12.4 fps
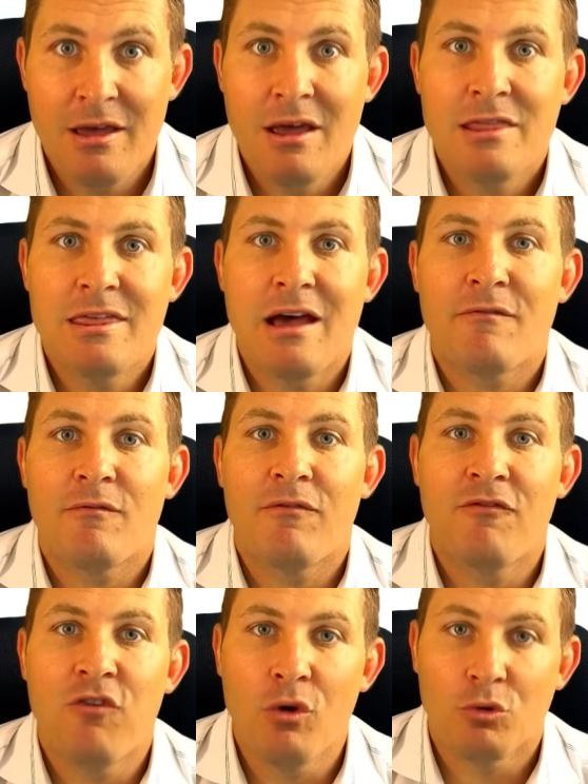that
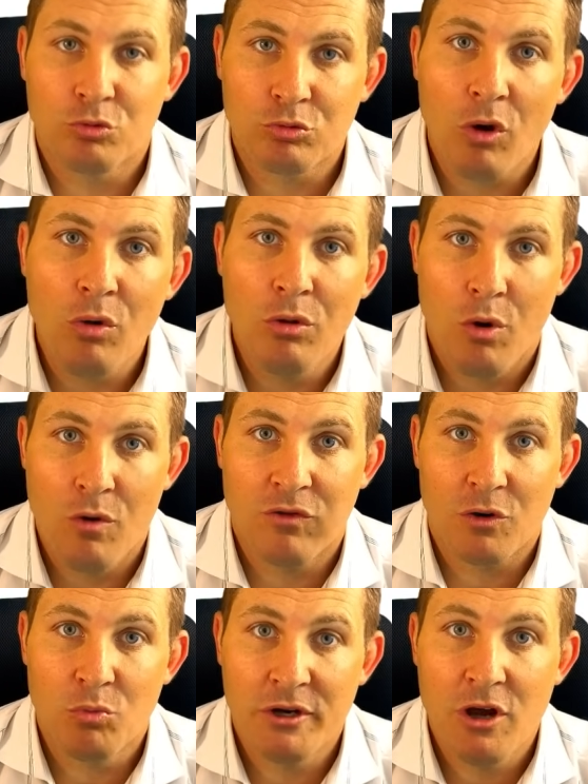full rollover
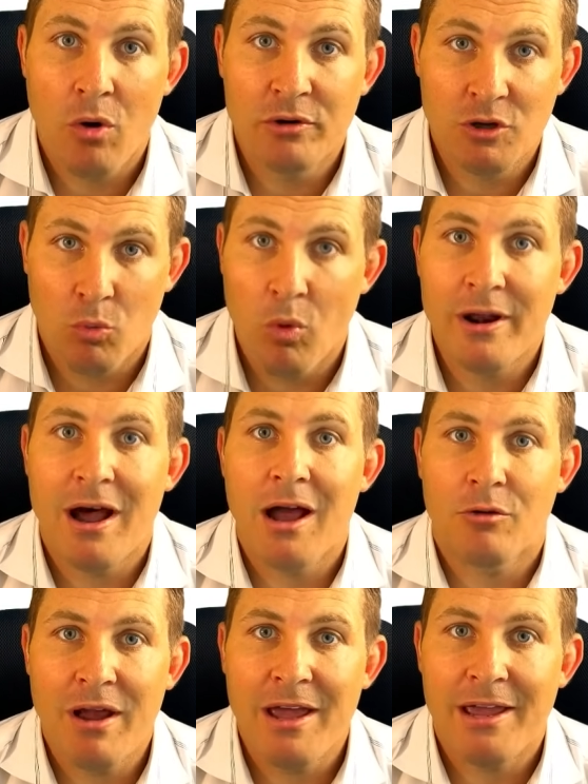would go into one
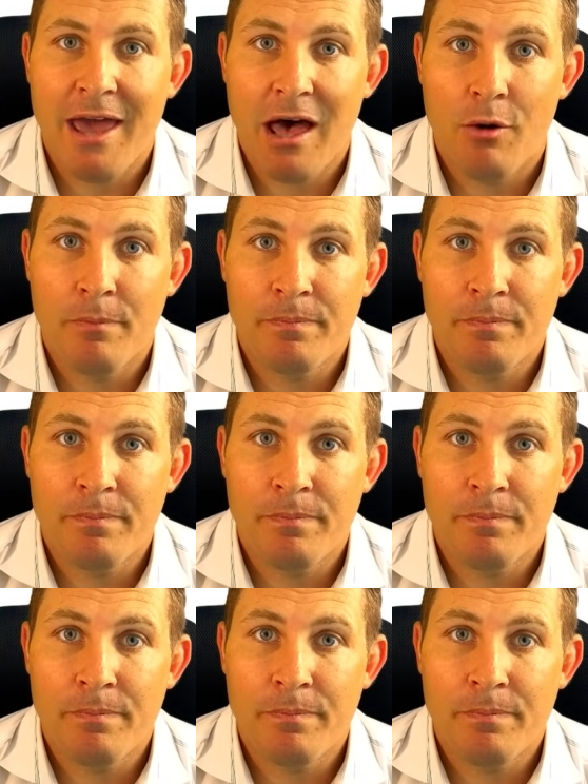IRA account.